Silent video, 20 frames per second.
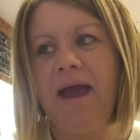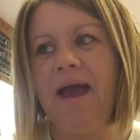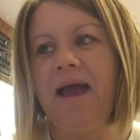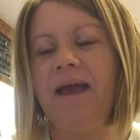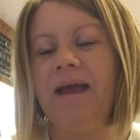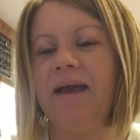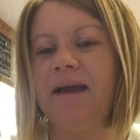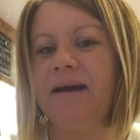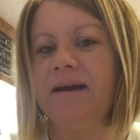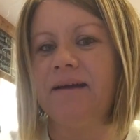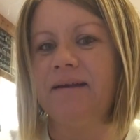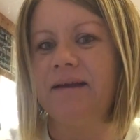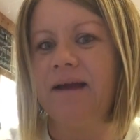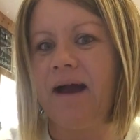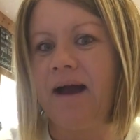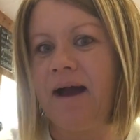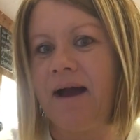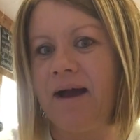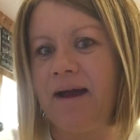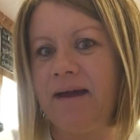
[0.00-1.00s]
and
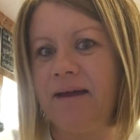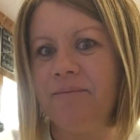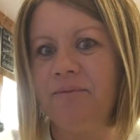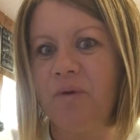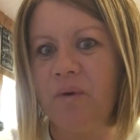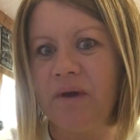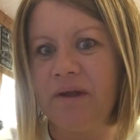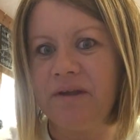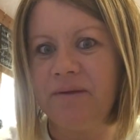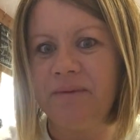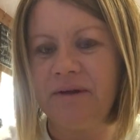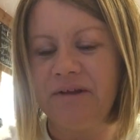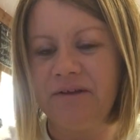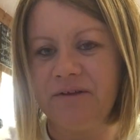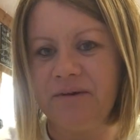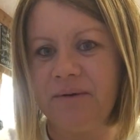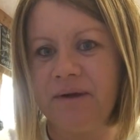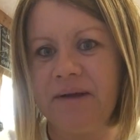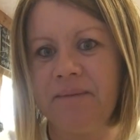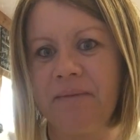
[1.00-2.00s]
I am going to be
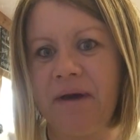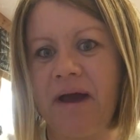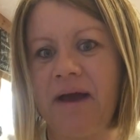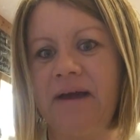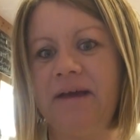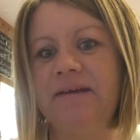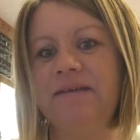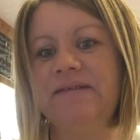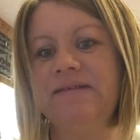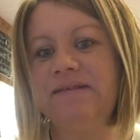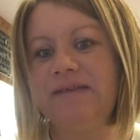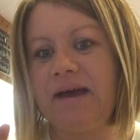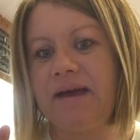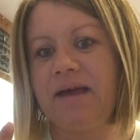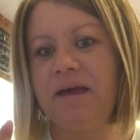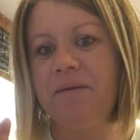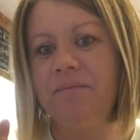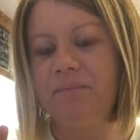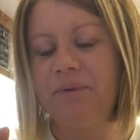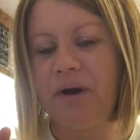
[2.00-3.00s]
doing my
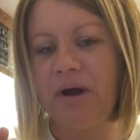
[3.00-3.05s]
second